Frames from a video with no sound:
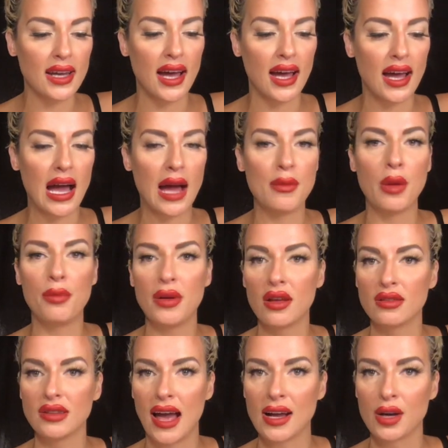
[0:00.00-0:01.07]
I'm a big
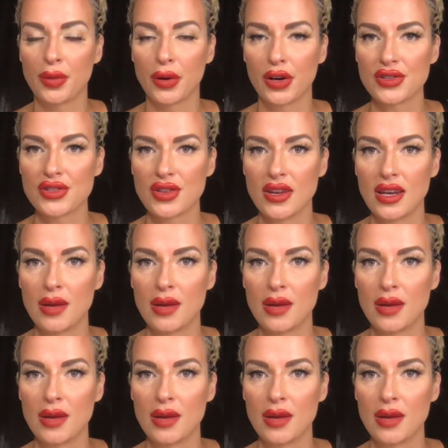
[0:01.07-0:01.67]
leg person.